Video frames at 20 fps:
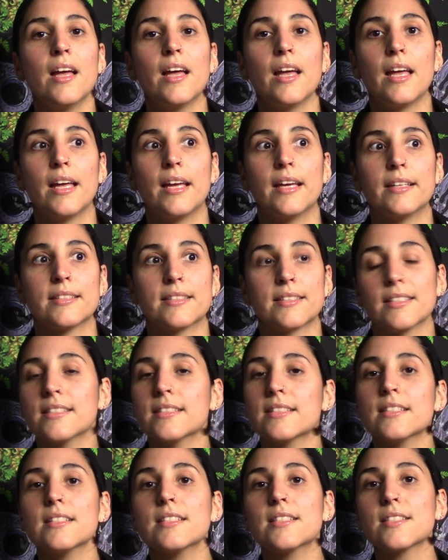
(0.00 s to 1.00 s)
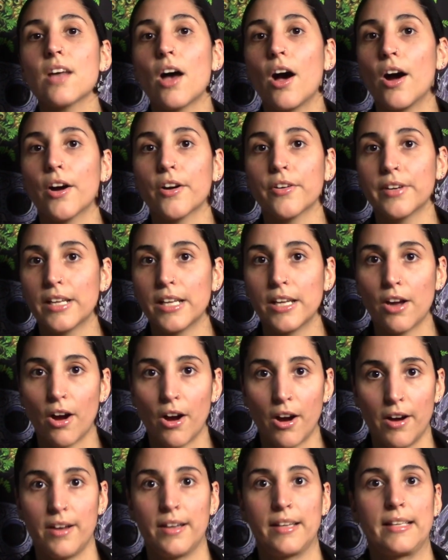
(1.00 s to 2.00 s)
And since it's already
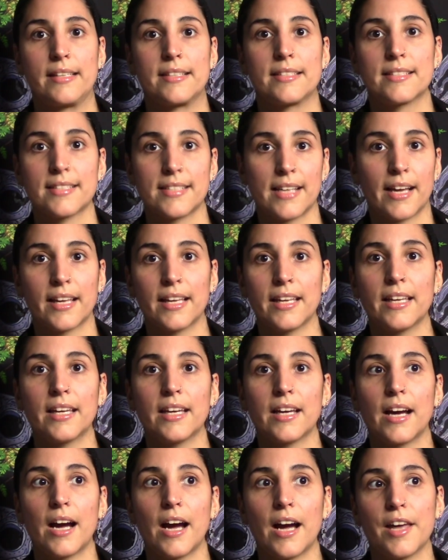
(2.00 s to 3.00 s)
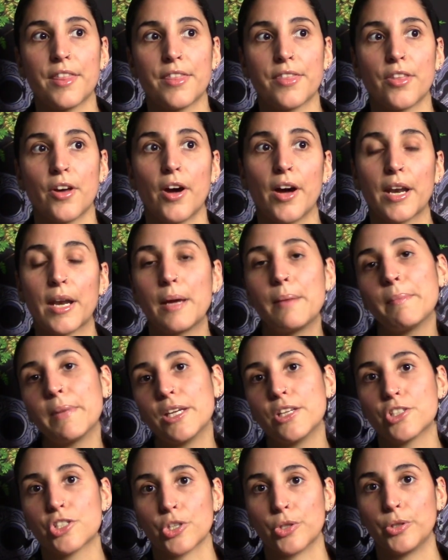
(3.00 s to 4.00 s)
August 2nd, I thought I
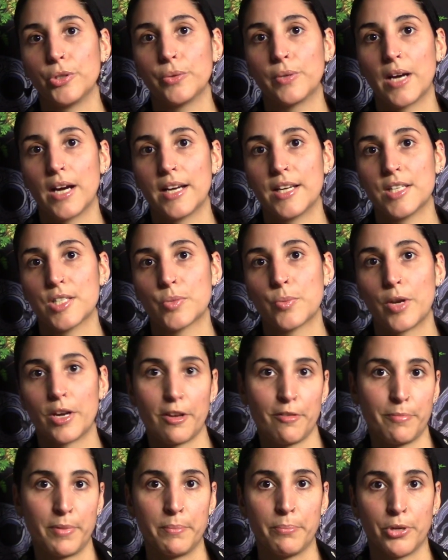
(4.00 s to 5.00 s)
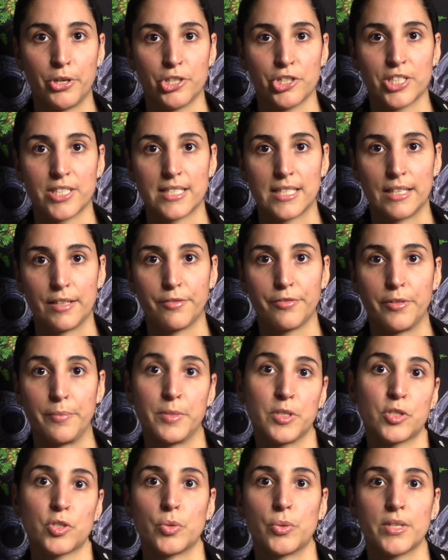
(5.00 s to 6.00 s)
might show you guys what I've been purchasing from
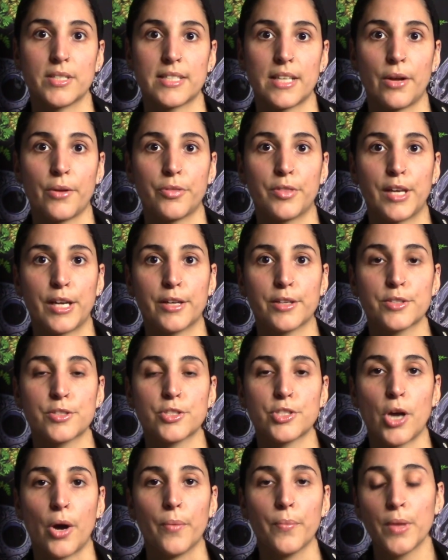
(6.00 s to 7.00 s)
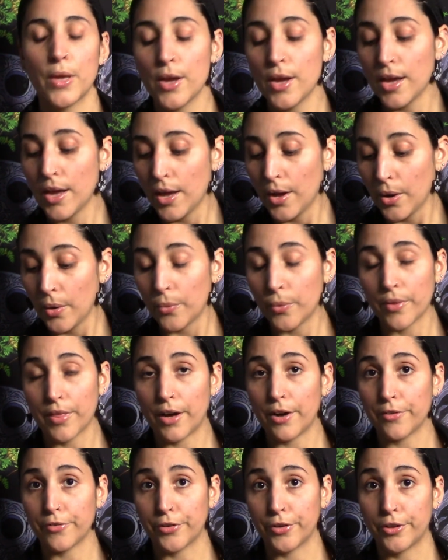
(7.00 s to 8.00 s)
the stores out there. So,
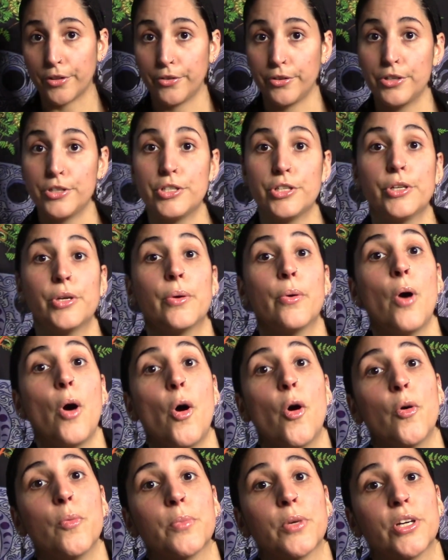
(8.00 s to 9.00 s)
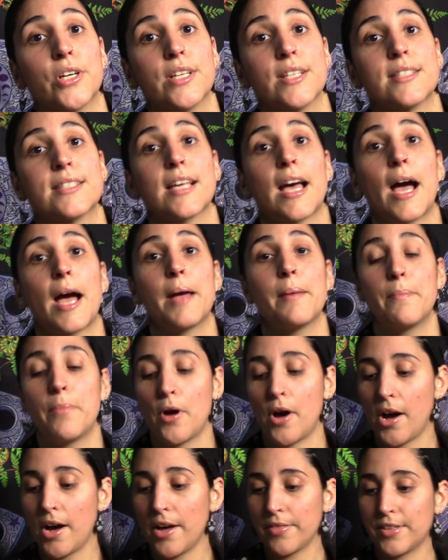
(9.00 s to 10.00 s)
without further ado, Home Goods. I
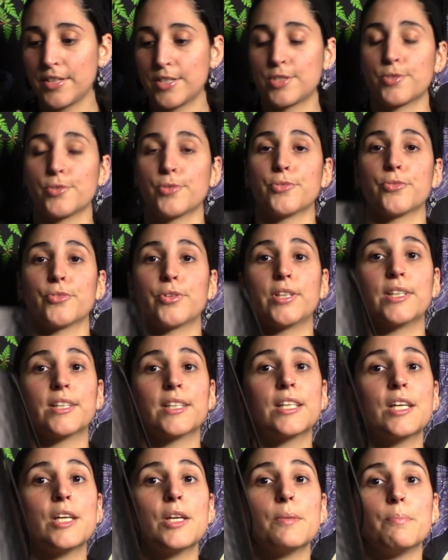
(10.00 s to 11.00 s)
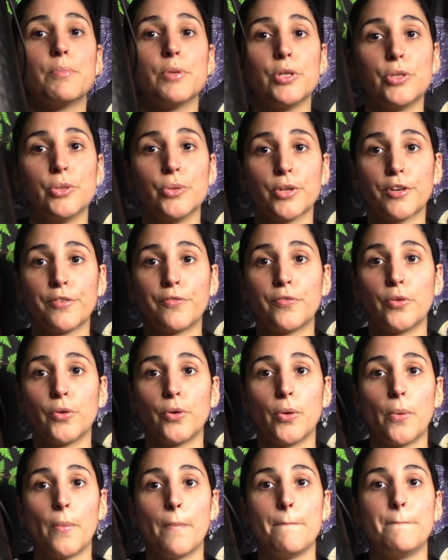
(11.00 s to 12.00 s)
bought this really
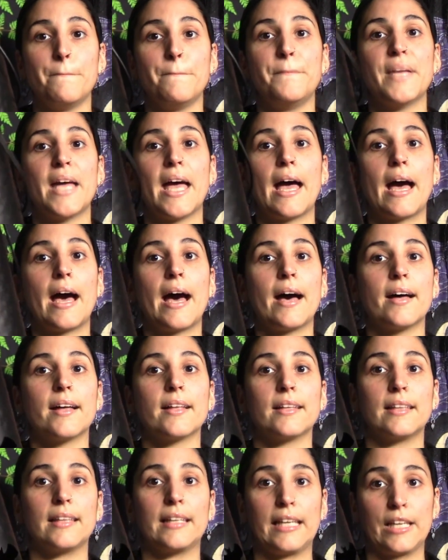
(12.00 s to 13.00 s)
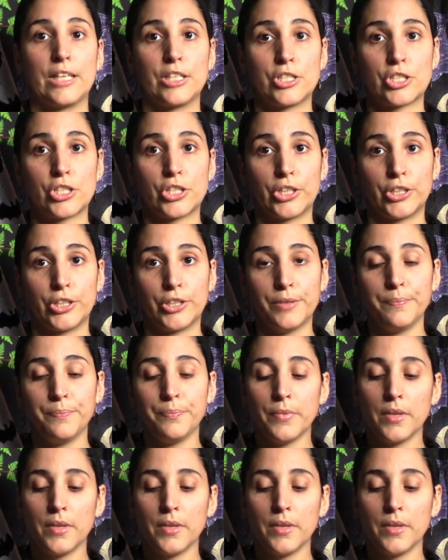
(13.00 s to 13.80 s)
beautiful bat lantern.